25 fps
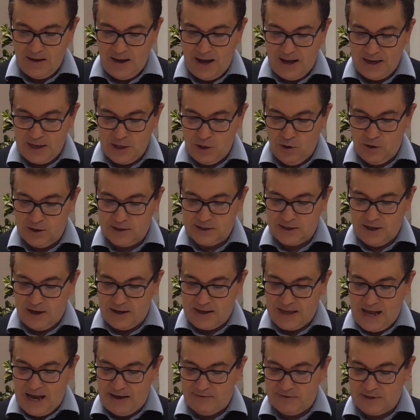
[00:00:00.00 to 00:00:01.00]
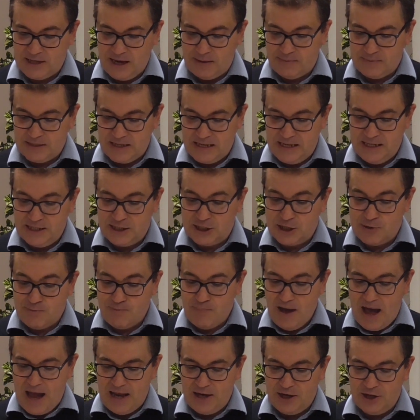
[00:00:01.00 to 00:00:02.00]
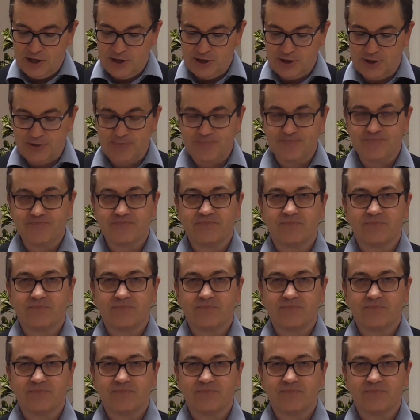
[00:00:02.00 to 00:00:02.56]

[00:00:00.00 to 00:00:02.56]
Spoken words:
And he also gave some to his companions."